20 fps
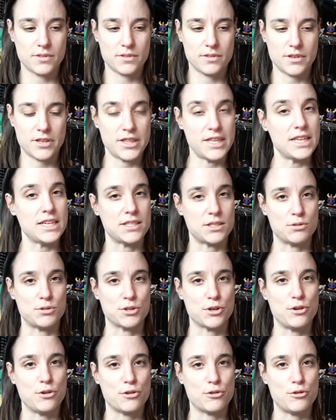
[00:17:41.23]
things I was
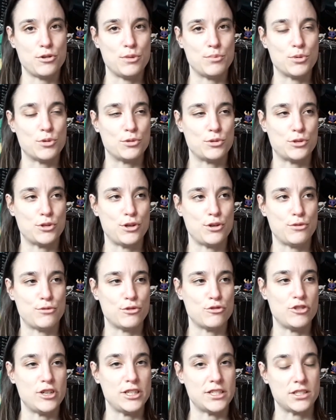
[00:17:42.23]
going through, but also
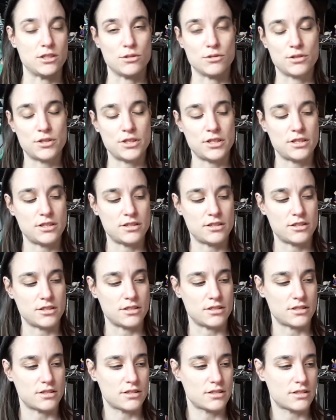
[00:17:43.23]
for recent losses,
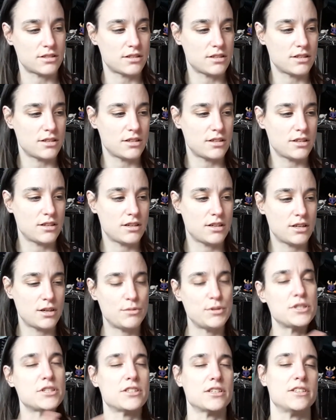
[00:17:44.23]

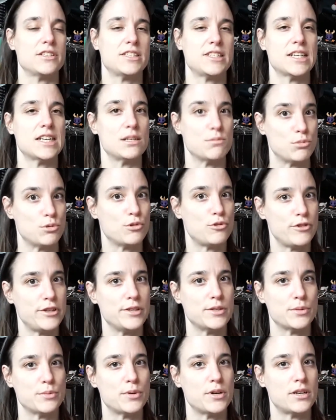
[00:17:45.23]
which is understandable, the
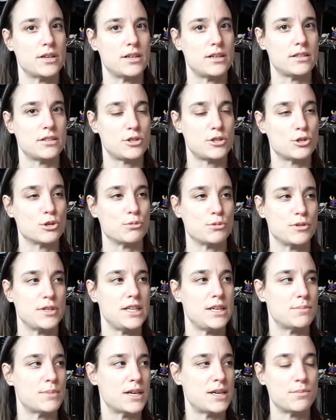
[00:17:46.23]
reason why I shopped on
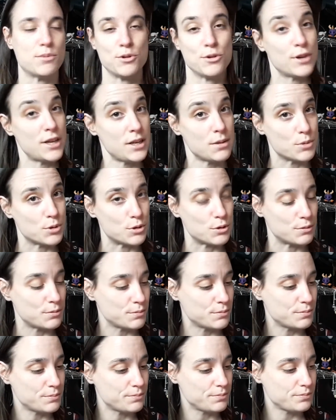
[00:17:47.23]
eBay, but not anymore. I
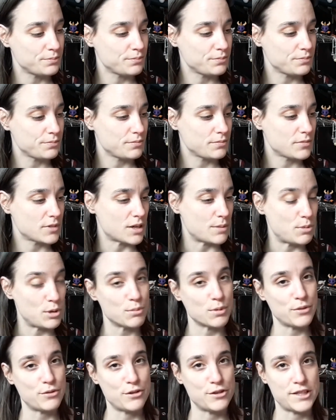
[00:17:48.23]
put
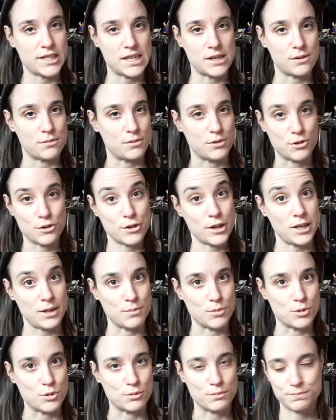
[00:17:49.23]
my foot down, not
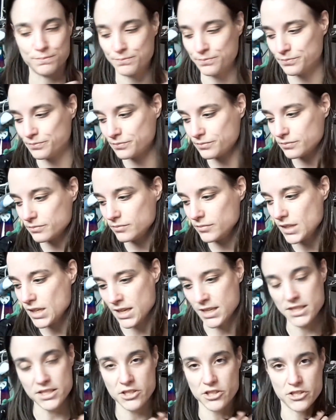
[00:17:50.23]
anymore.
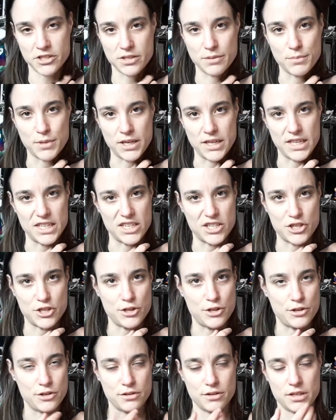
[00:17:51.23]
And it isn't just the money
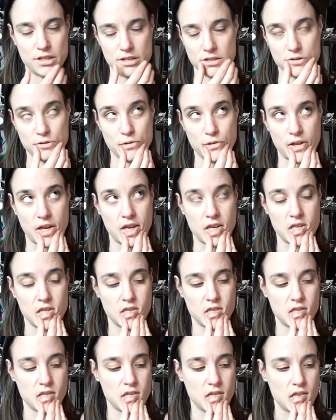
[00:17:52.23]
issue, it's not that,
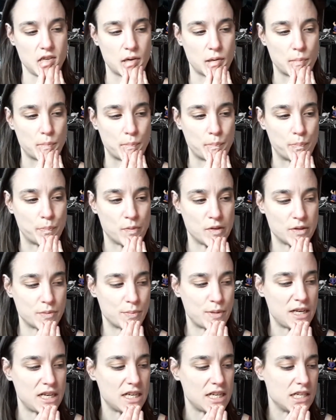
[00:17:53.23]
it's it's
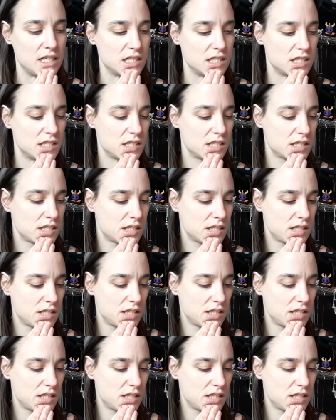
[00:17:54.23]
mainly just